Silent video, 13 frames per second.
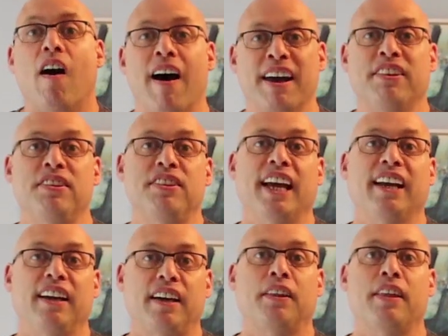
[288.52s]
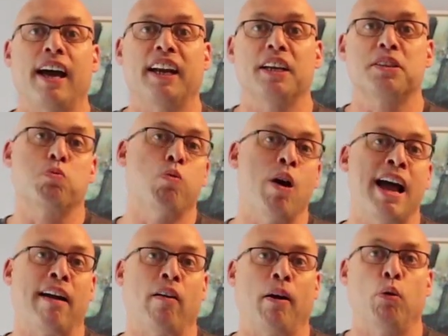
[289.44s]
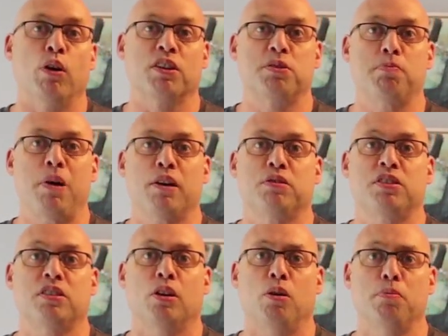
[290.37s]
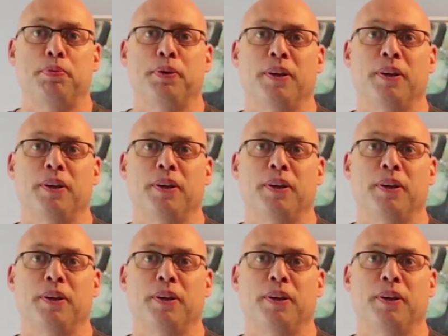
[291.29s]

I think that is where I was post-op,